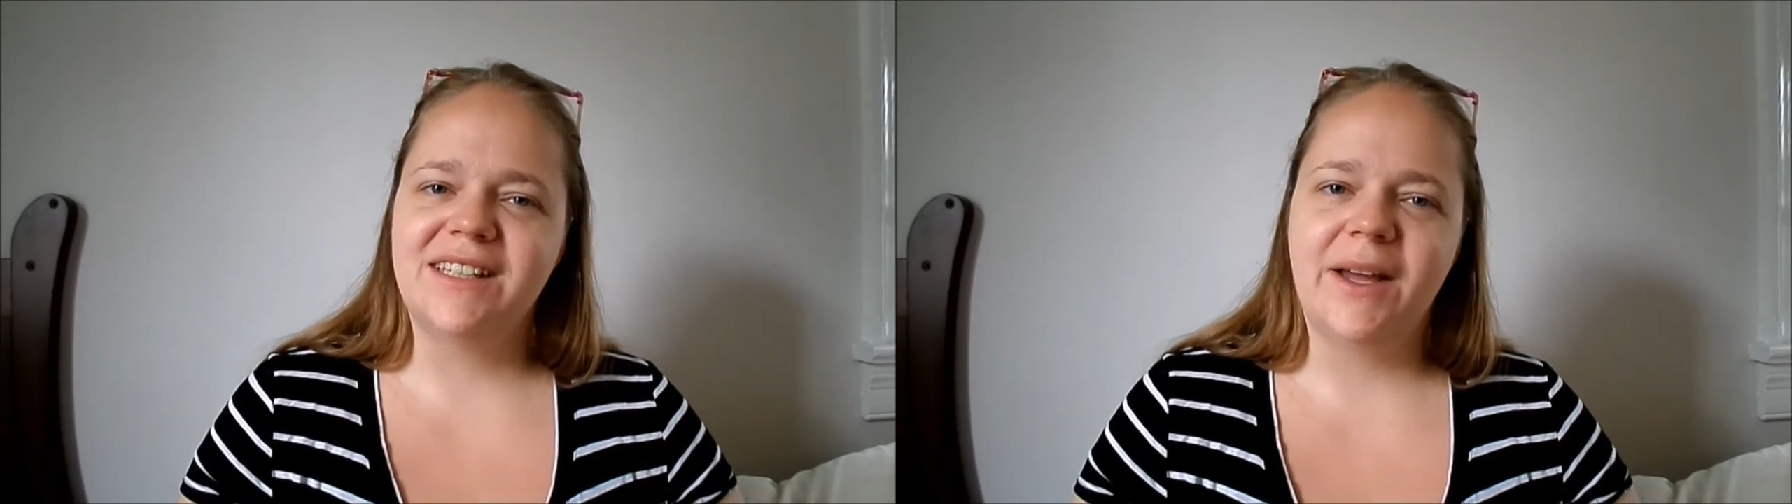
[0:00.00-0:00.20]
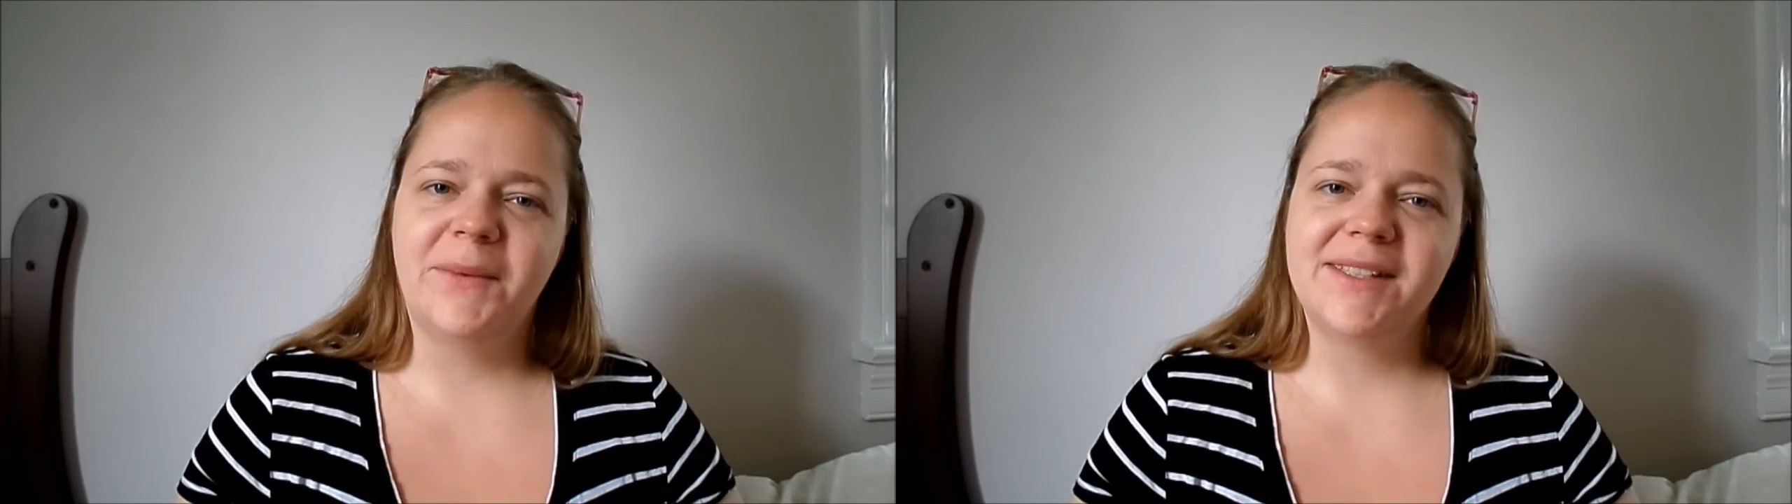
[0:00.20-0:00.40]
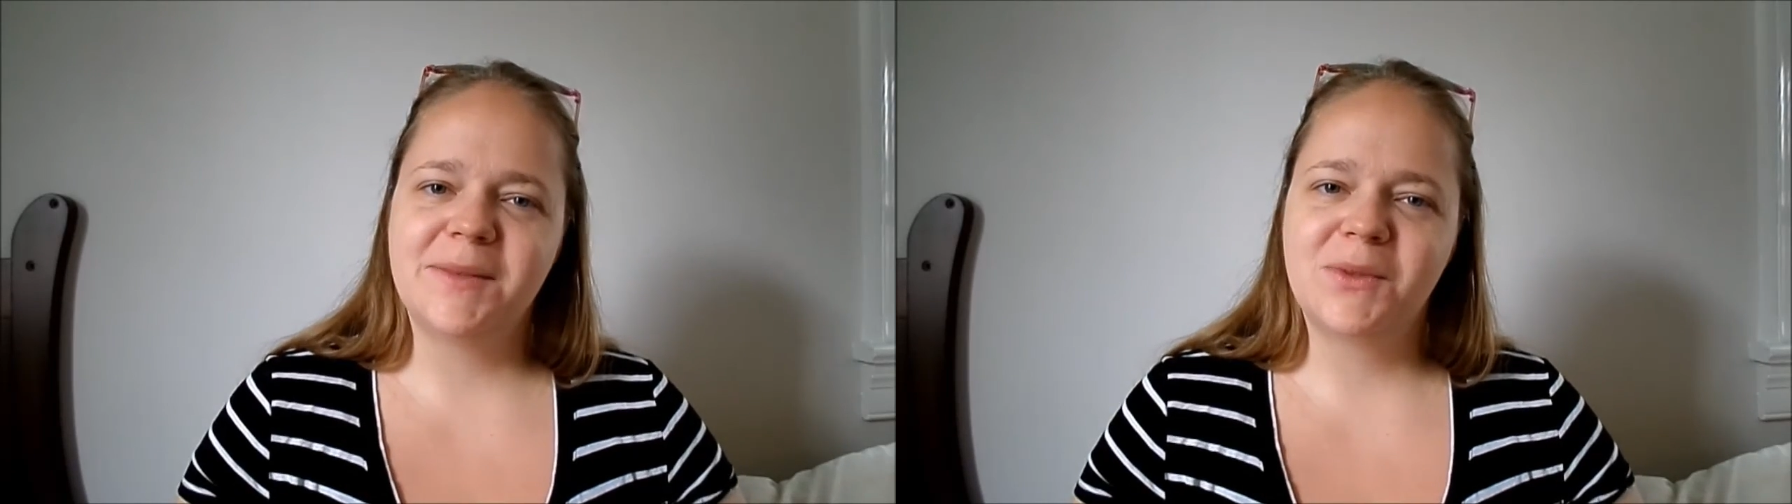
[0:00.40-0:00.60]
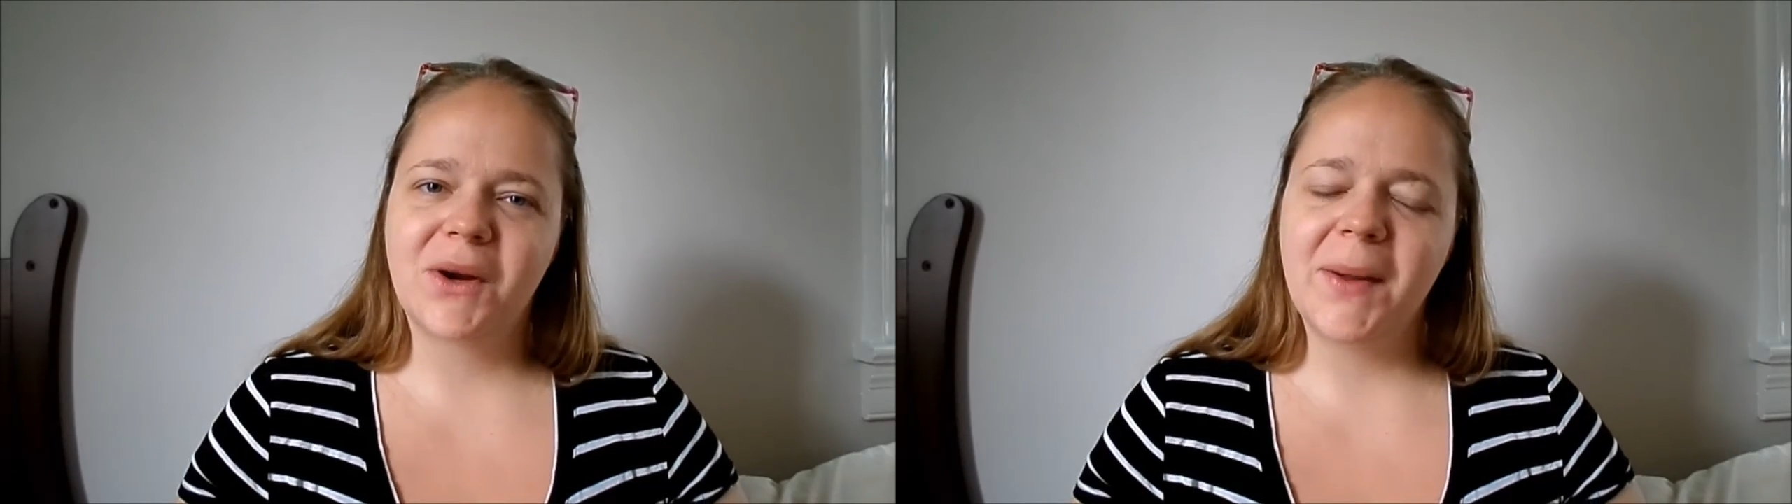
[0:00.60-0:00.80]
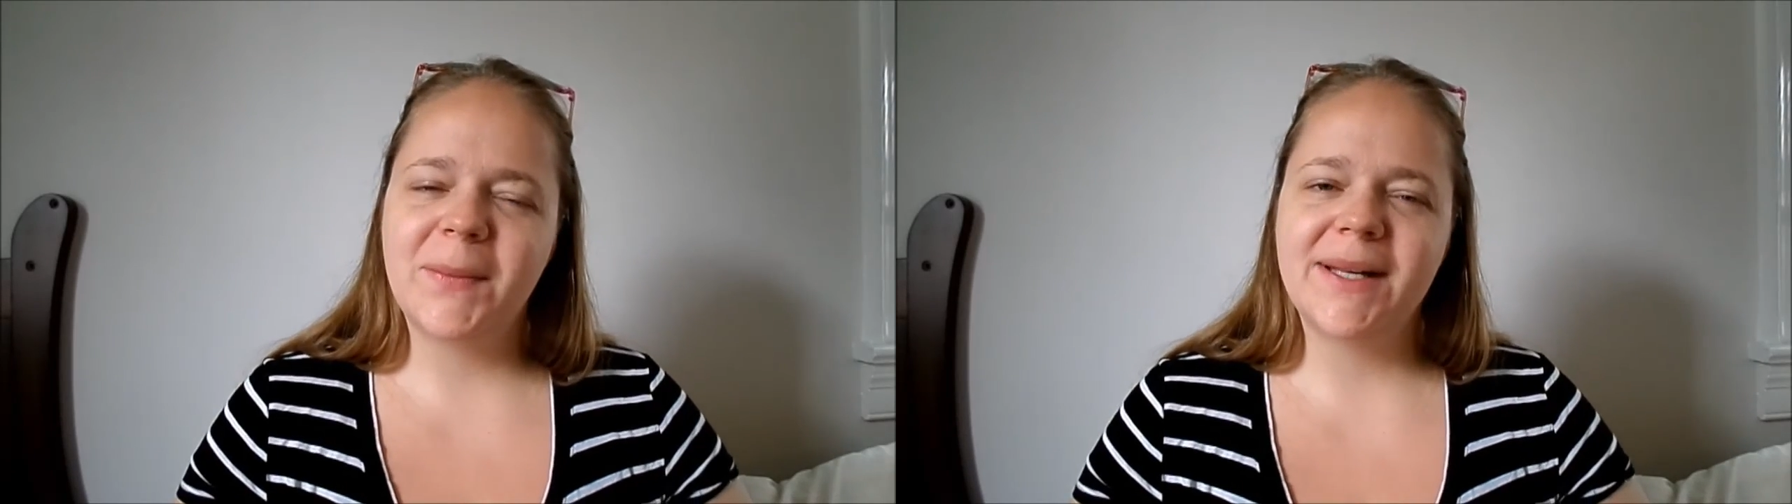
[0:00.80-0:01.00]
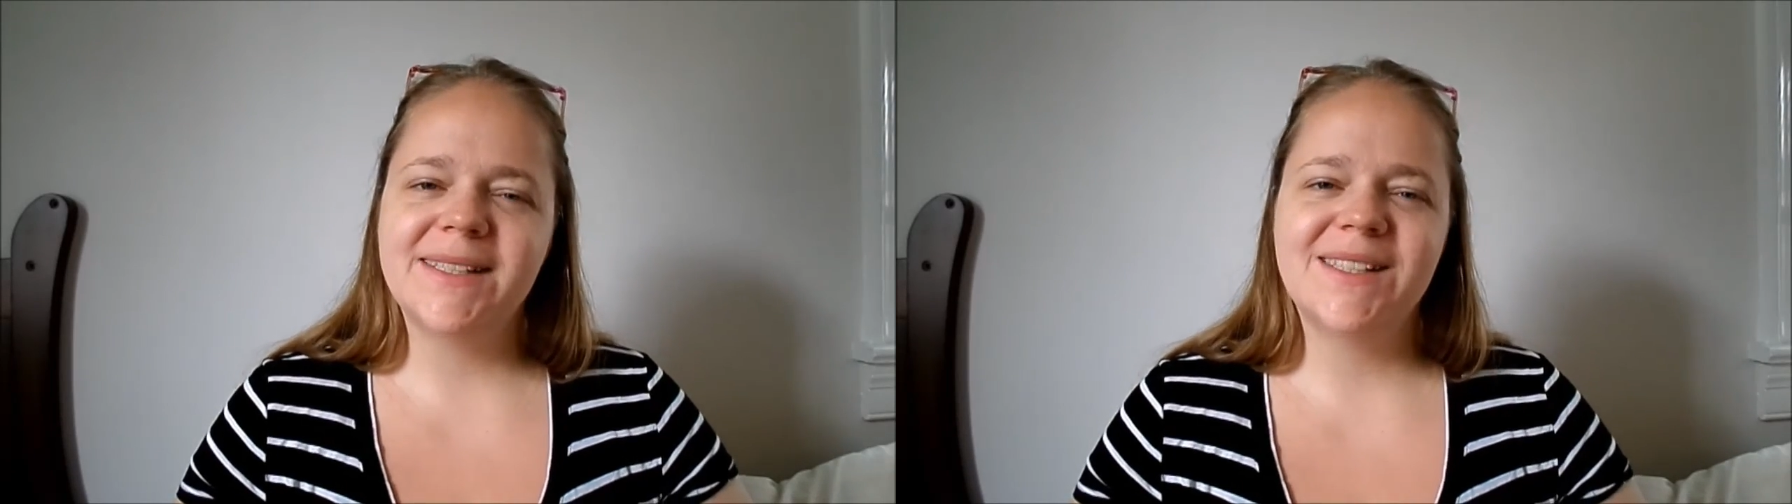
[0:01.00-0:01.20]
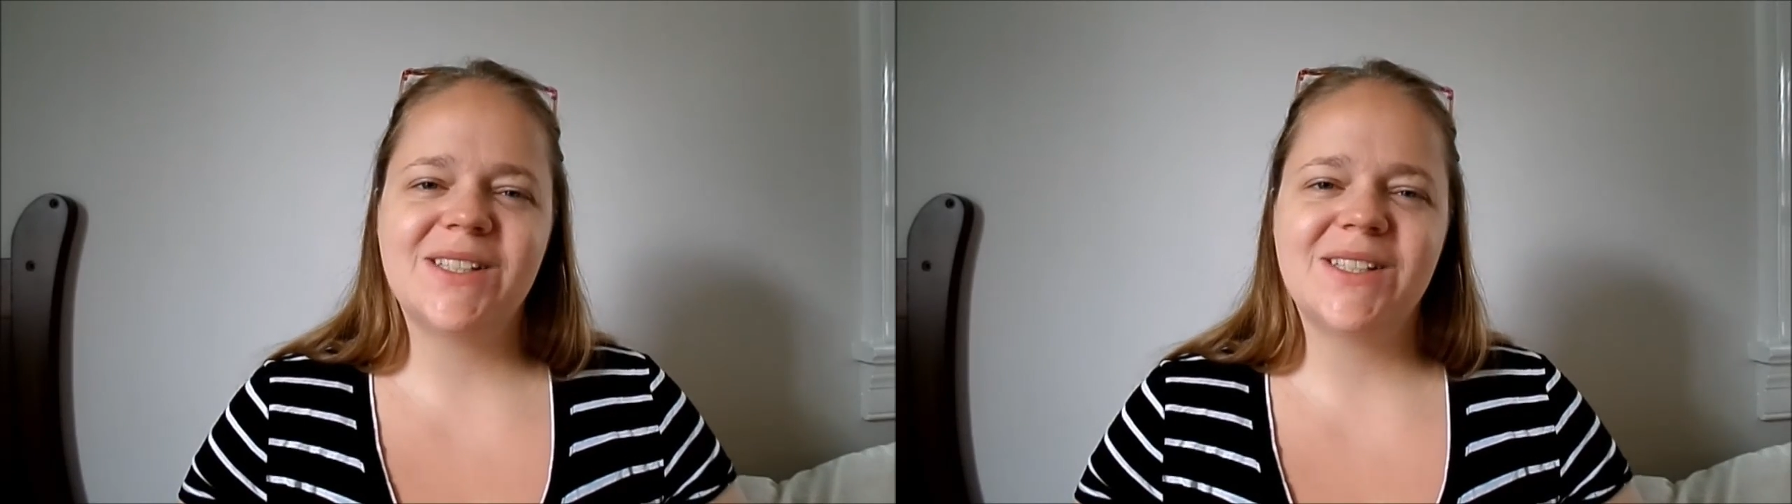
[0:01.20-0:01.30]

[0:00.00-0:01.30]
that red subscribe button